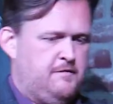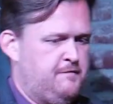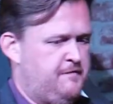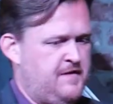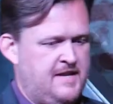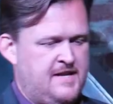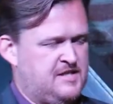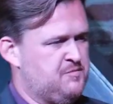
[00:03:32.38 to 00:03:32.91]

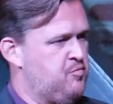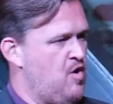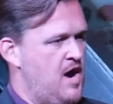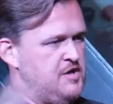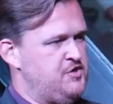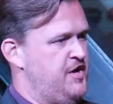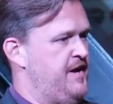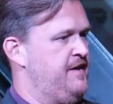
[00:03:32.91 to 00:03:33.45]
Phoenix
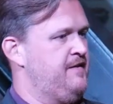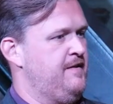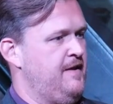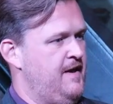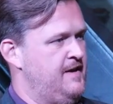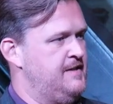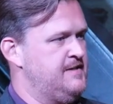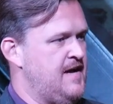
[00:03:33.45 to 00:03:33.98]
Project
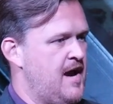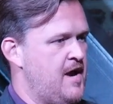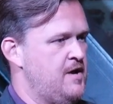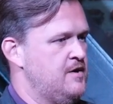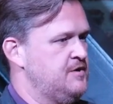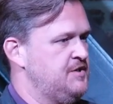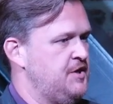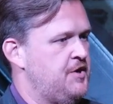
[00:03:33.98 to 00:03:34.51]
an
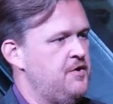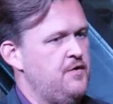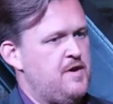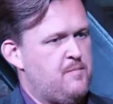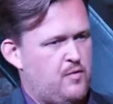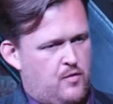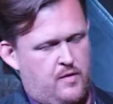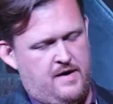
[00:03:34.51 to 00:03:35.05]
entire
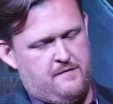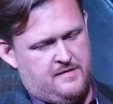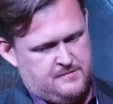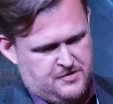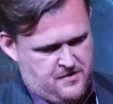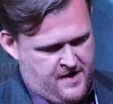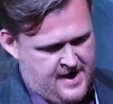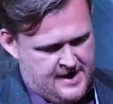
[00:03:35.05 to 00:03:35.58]
security program
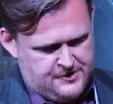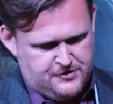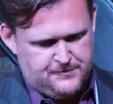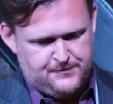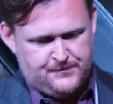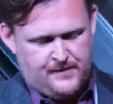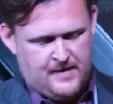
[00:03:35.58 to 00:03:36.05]
from scratch.